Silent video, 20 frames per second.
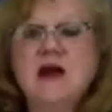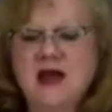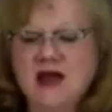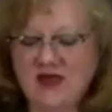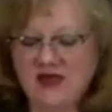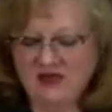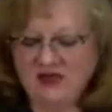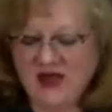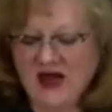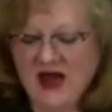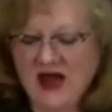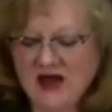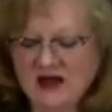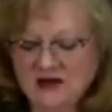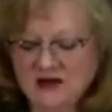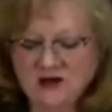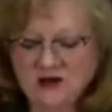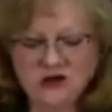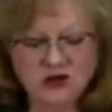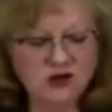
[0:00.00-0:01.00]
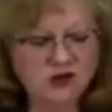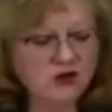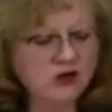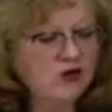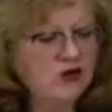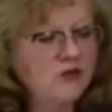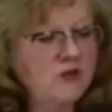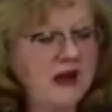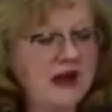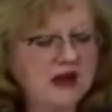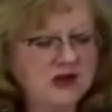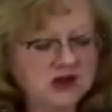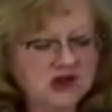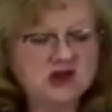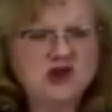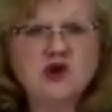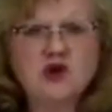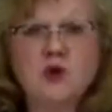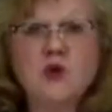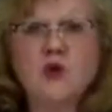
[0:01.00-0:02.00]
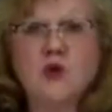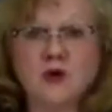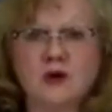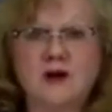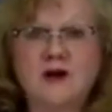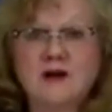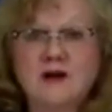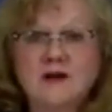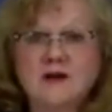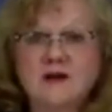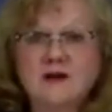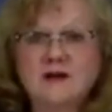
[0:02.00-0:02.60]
and that you make sure